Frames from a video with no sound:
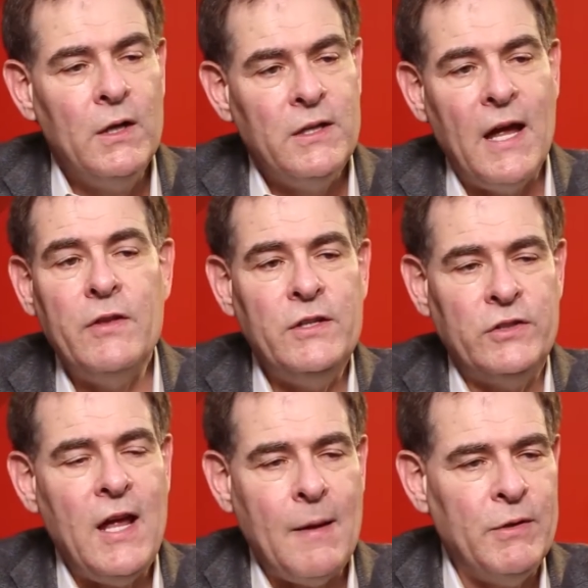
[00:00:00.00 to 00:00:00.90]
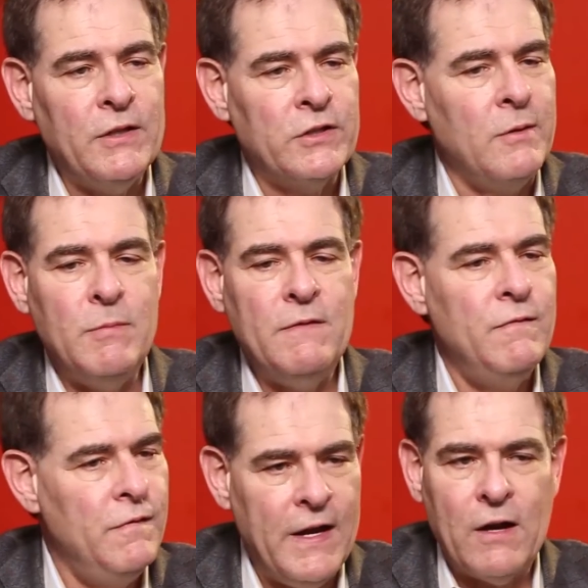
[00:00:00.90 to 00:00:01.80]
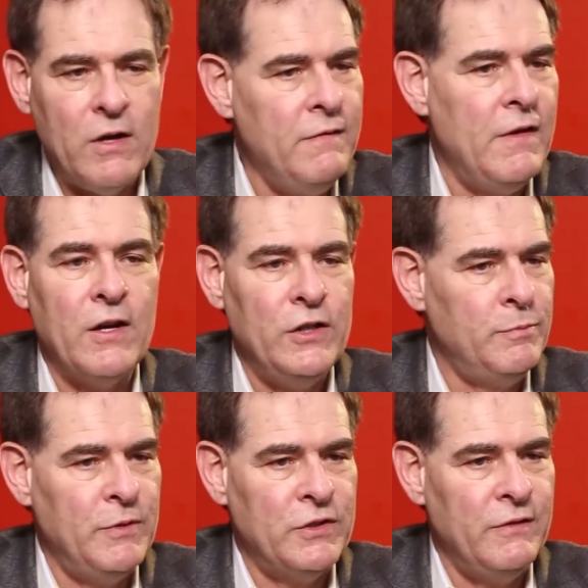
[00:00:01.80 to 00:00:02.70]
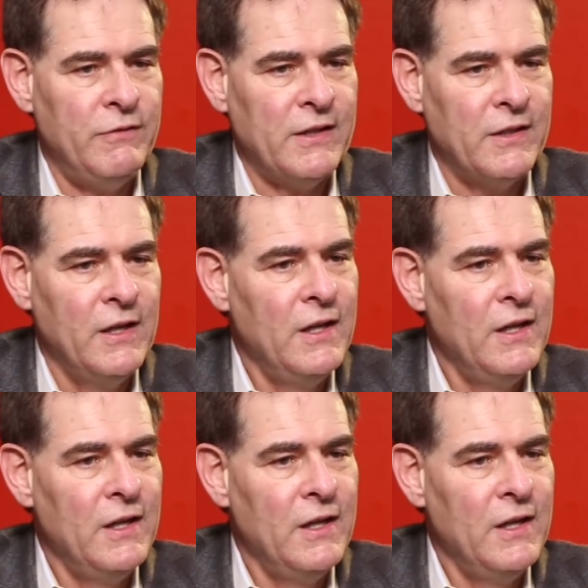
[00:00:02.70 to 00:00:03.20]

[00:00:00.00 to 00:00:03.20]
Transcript: Now, these snap-ins can be very, very specific.